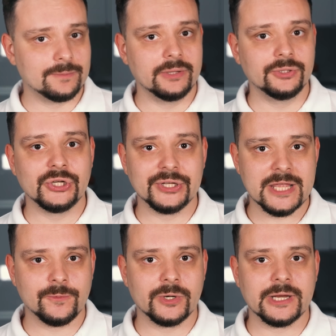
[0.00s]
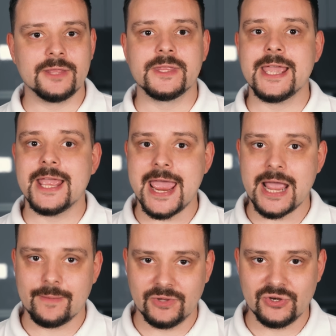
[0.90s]
build your network in the
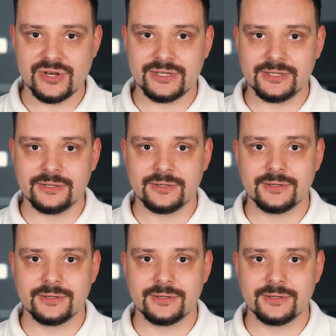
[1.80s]
AI community.